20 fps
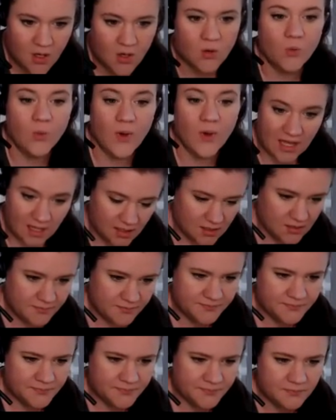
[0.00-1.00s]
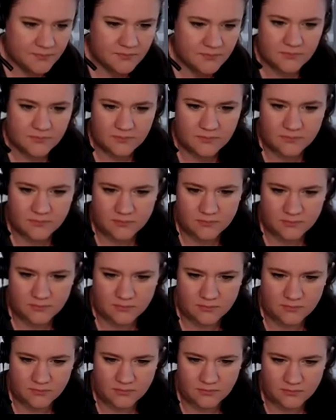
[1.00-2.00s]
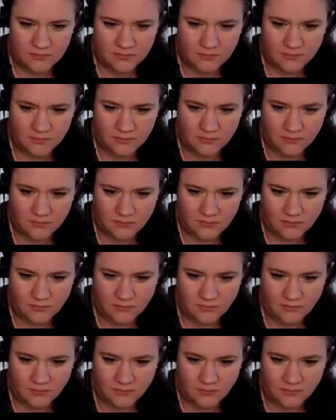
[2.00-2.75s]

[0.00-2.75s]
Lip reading: Well, I'm